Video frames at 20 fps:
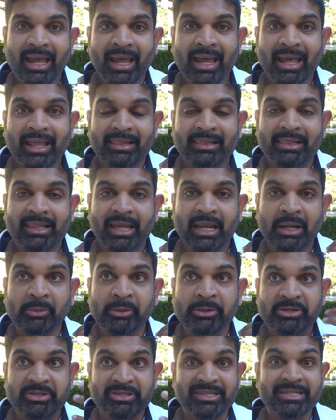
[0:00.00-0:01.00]
and then
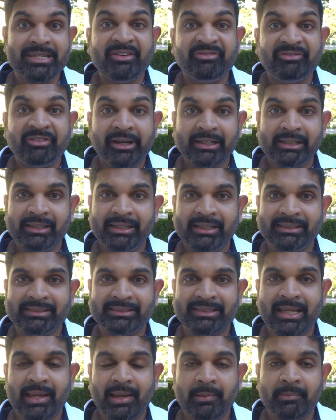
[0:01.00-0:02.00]
when you see a final
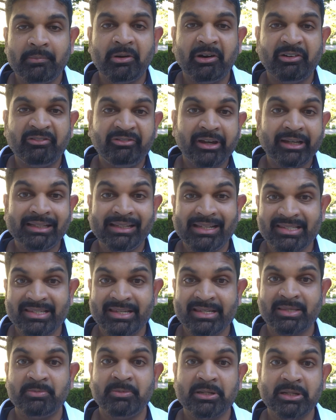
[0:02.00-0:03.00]
exam or final
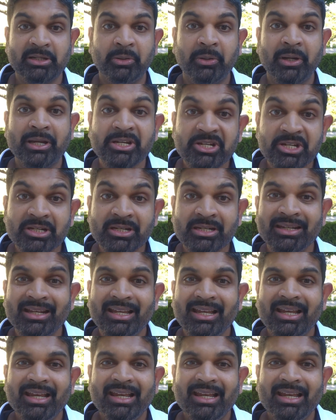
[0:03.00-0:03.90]
assessment question,